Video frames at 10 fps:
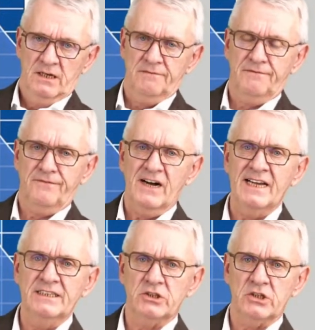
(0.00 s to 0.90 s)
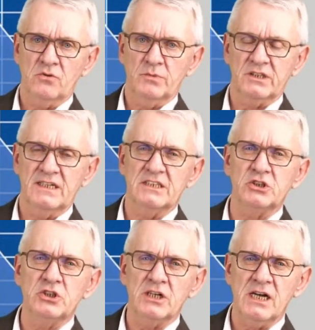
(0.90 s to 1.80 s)
A fine geometry, a
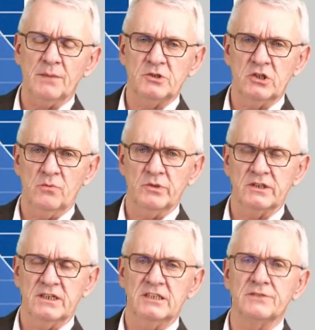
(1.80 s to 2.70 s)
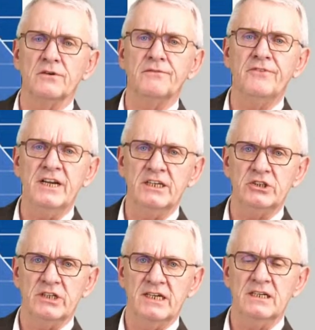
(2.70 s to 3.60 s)
sharp geometry is for
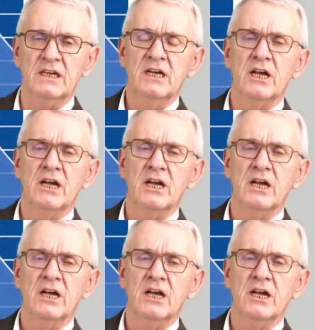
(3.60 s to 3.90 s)
finishing,